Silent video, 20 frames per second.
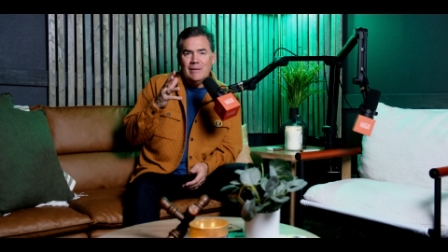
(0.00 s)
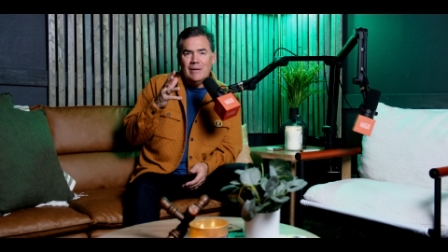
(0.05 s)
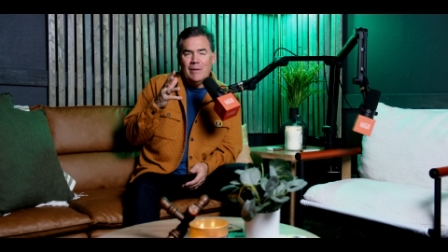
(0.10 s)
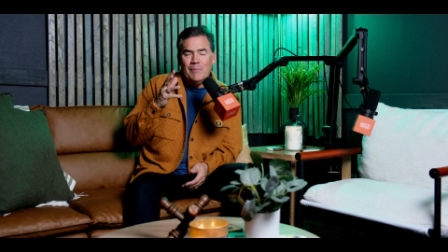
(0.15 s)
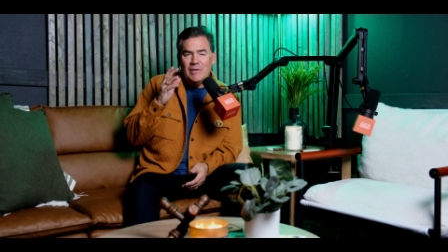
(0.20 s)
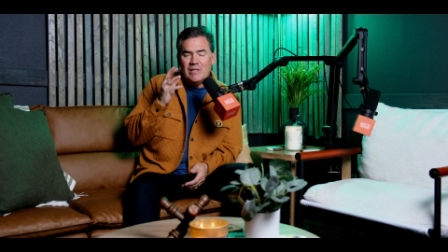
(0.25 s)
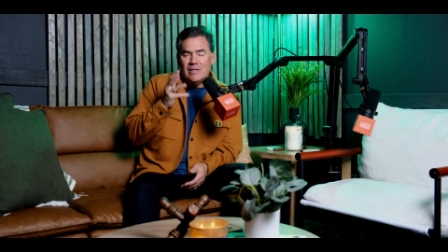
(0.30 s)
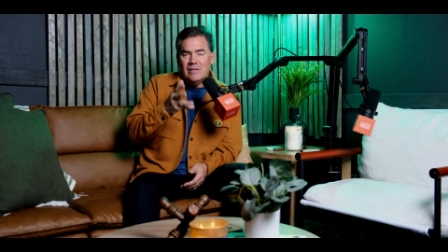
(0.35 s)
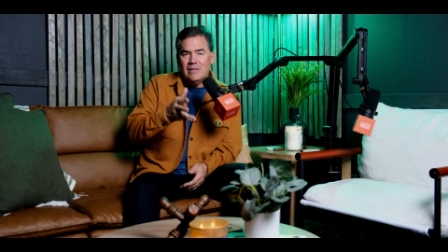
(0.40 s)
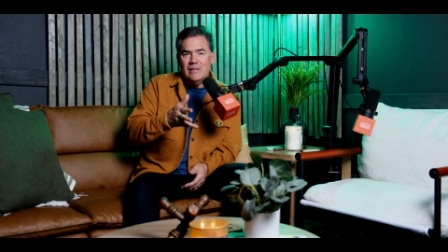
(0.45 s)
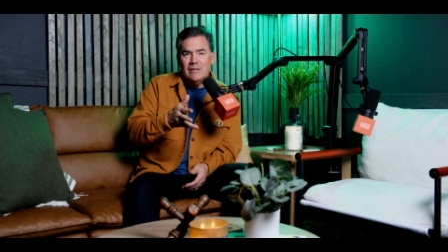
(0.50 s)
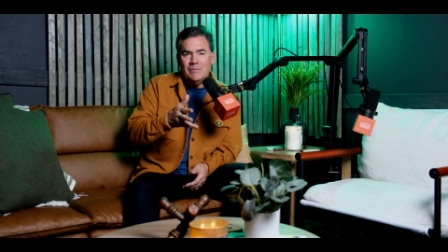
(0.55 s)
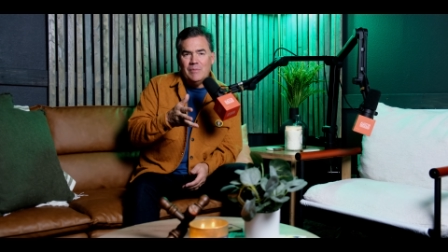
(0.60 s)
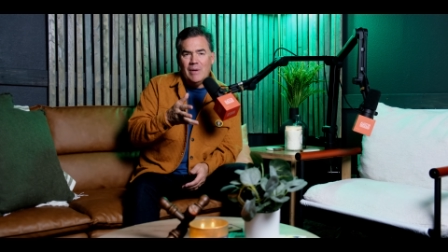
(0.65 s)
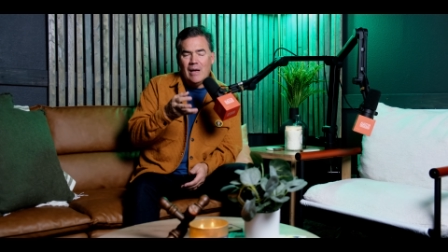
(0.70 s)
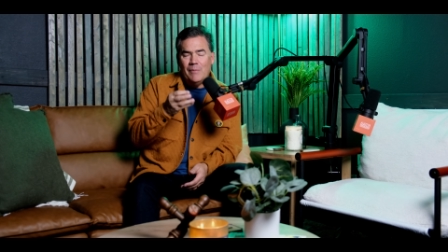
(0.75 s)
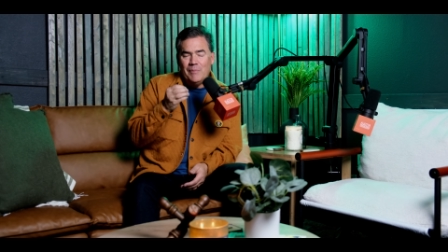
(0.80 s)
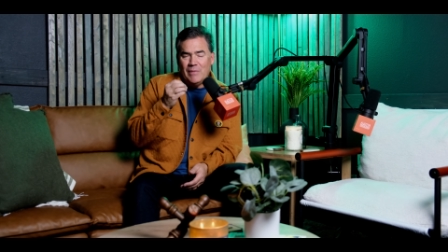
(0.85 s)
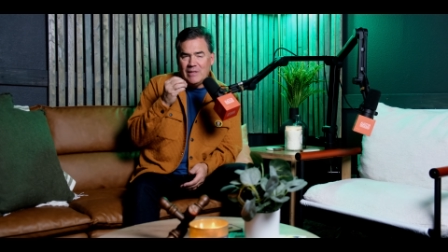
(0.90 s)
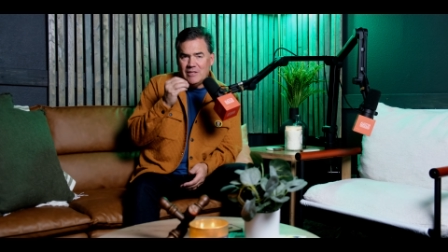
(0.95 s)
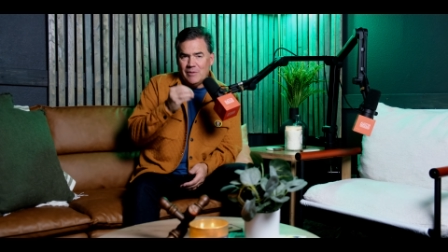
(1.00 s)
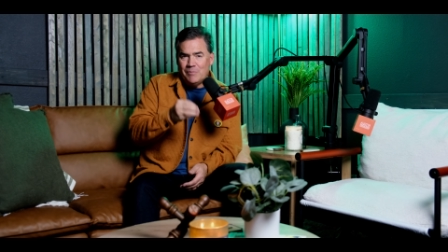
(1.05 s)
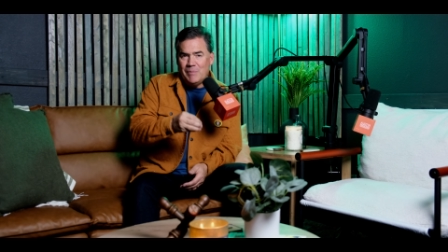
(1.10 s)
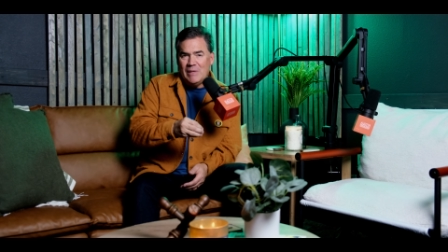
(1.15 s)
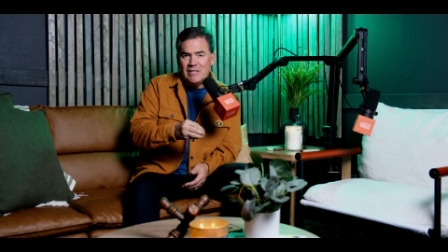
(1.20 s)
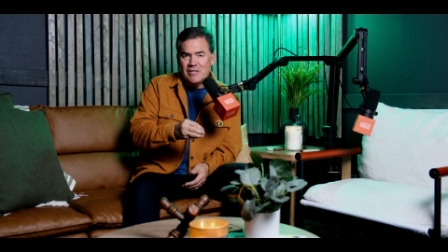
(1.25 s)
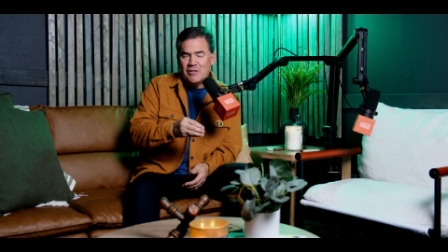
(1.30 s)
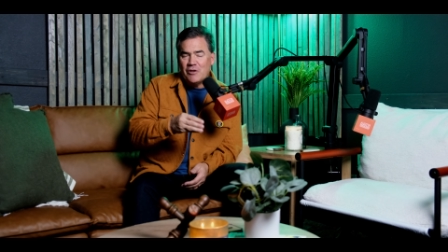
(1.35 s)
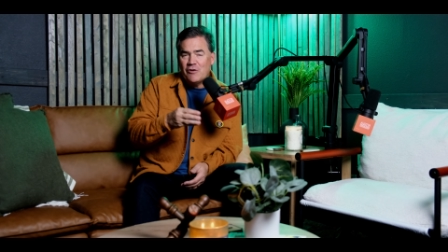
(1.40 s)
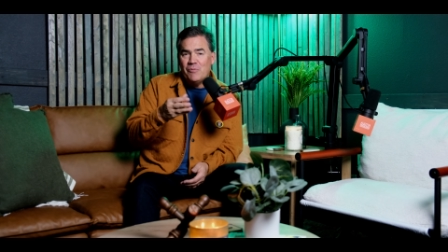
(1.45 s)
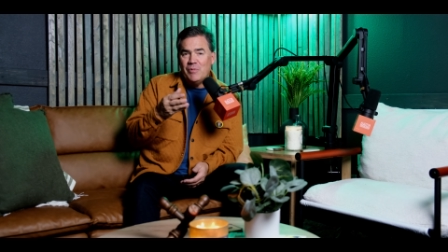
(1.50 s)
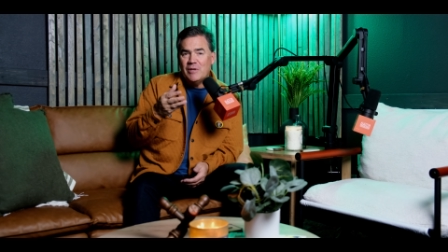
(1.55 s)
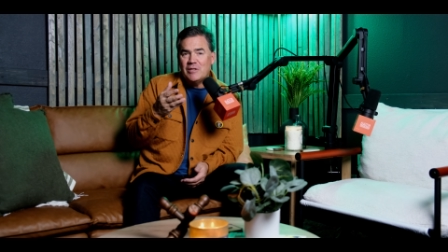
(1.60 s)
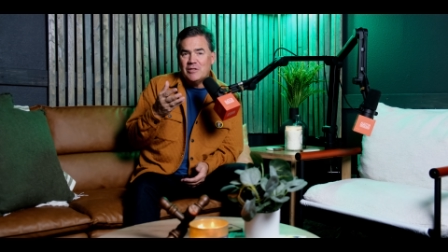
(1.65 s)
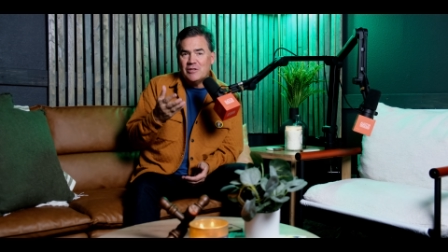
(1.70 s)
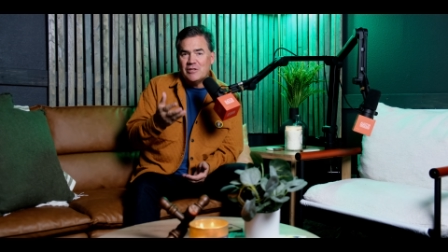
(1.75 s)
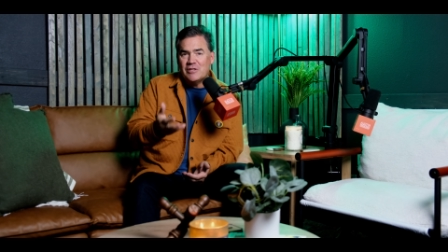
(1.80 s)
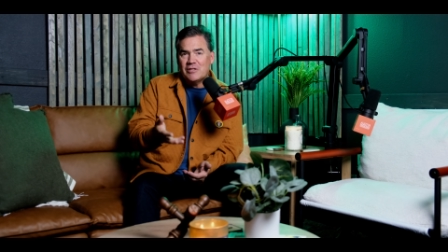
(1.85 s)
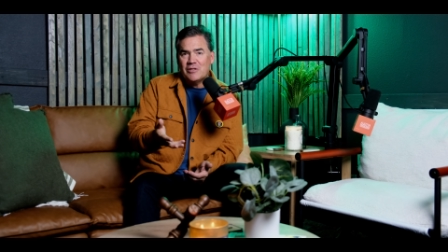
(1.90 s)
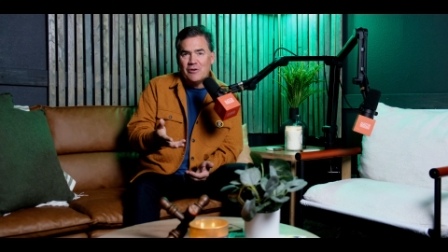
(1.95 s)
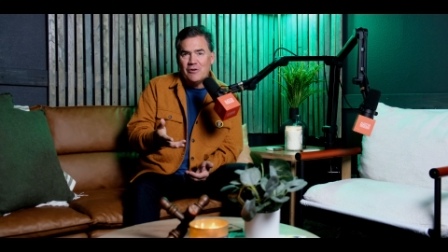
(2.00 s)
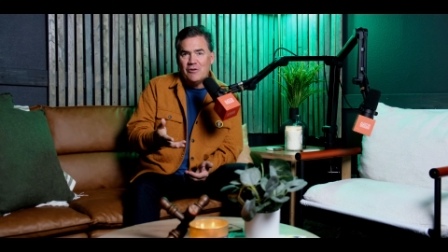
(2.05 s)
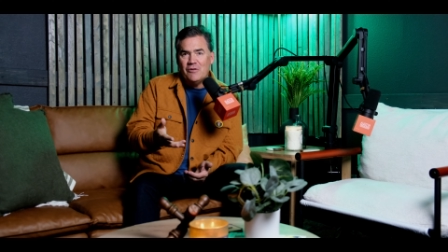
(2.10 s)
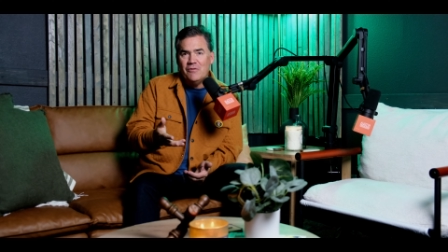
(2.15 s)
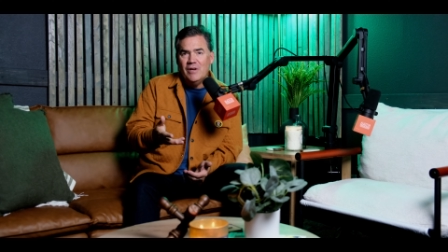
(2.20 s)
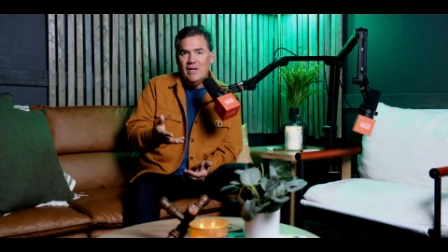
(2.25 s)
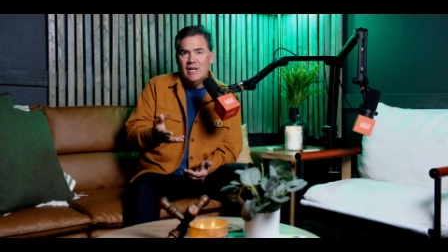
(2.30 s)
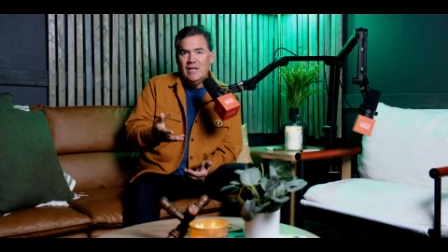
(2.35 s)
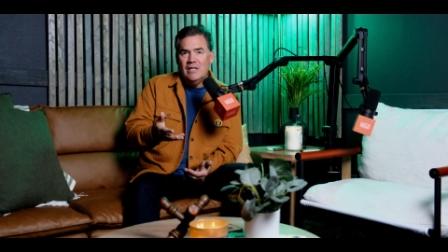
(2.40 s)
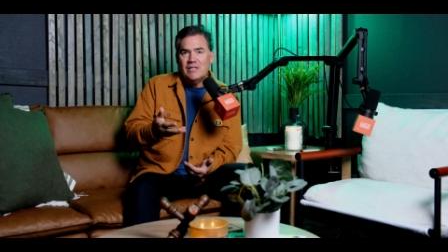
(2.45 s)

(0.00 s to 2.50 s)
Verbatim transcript: uh, but I mean, to be served, but to serve,